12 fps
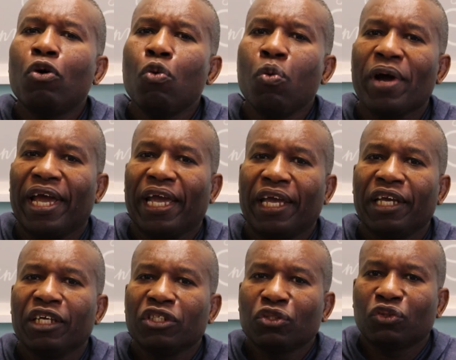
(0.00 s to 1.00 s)
way
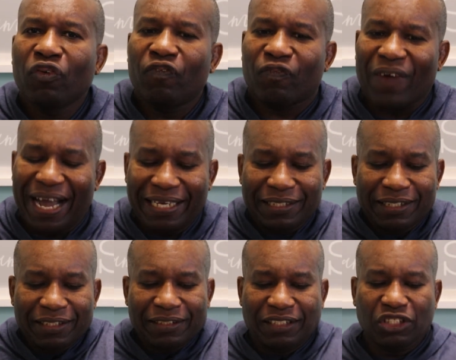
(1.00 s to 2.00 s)
to fight
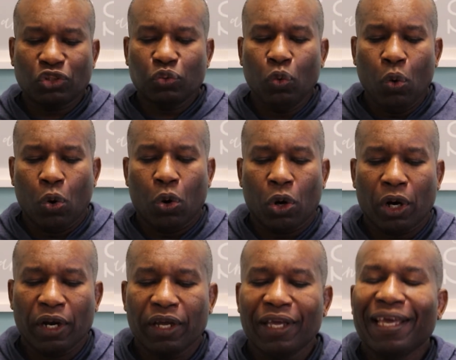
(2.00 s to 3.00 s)
this
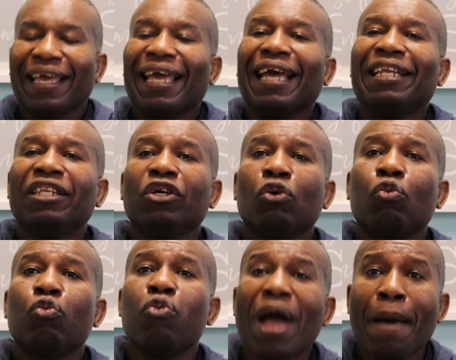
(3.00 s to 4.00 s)
war and the
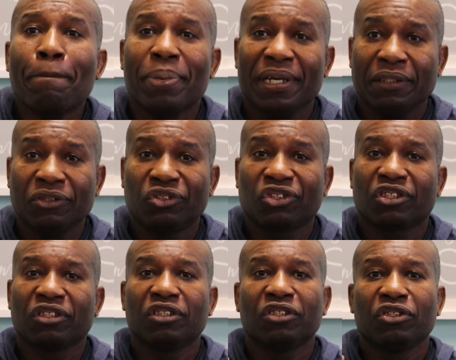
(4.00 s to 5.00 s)
weapons
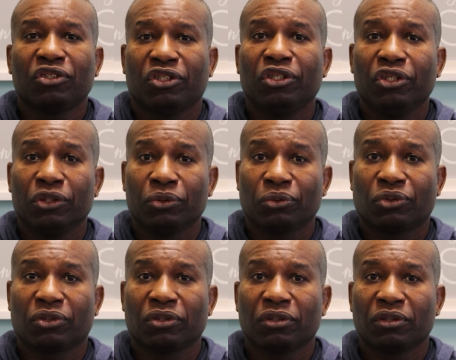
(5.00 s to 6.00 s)
to
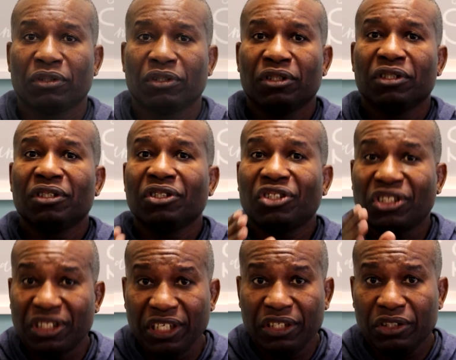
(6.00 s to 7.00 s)
use.
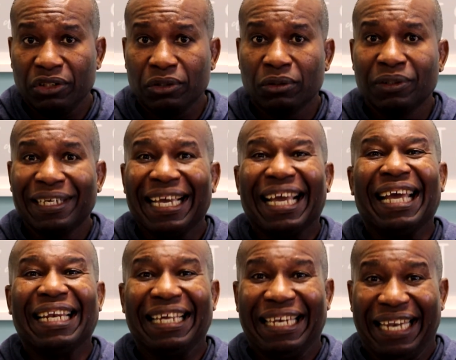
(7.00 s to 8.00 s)
See you
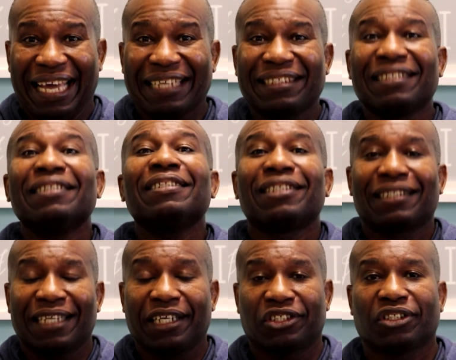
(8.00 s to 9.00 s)
in the next
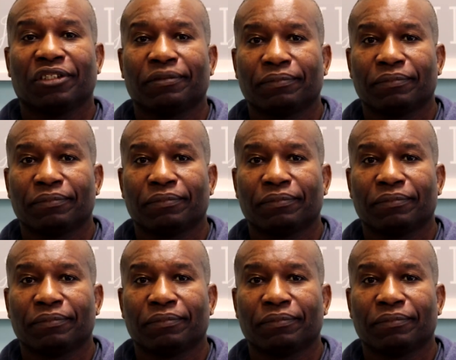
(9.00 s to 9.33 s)
session.